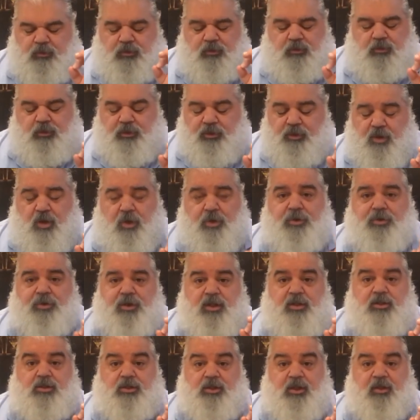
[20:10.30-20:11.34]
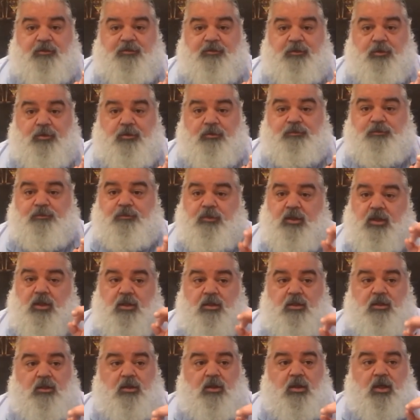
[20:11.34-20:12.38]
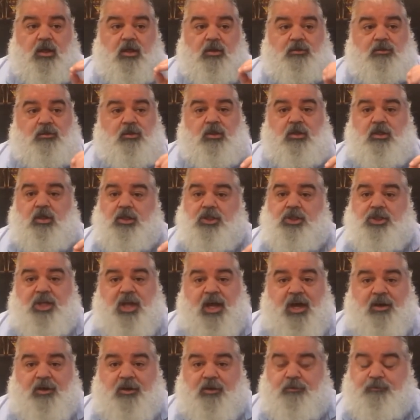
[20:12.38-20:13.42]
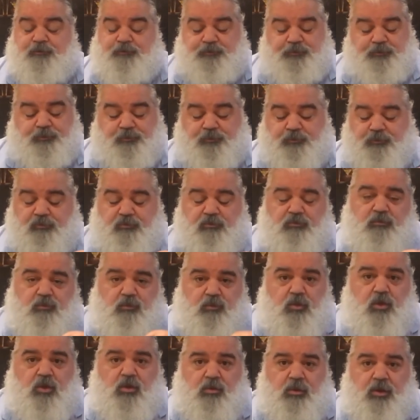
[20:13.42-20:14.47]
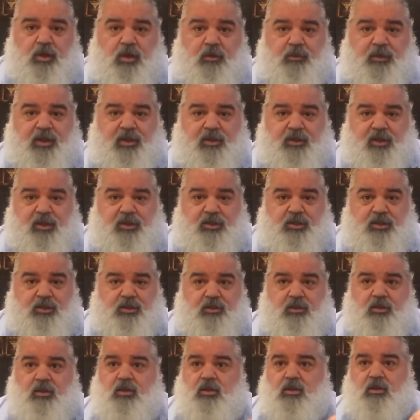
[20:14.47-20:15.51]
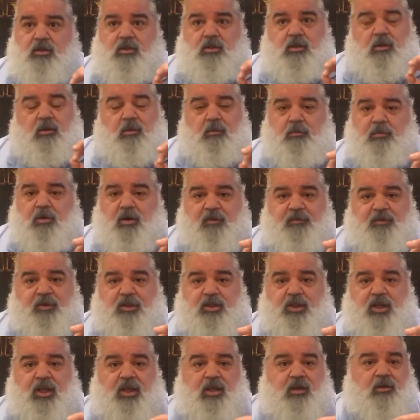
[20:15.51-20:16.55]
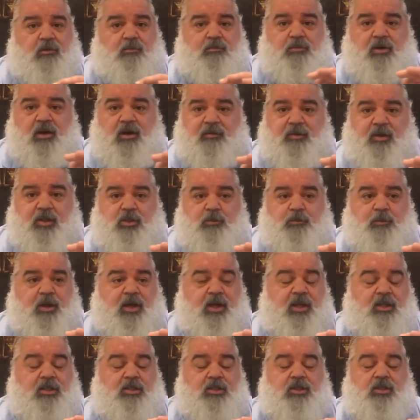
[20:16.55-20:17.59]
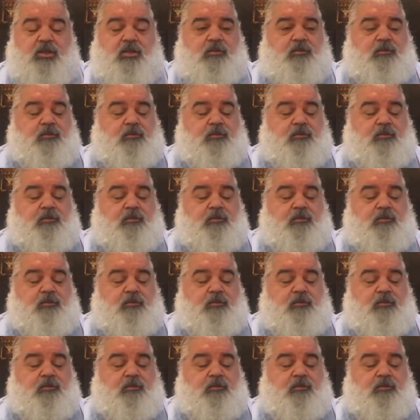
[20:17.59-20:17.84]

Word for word: you know you're eating seafood. A good chowder. When you eat this, perfect heat, perfect spice.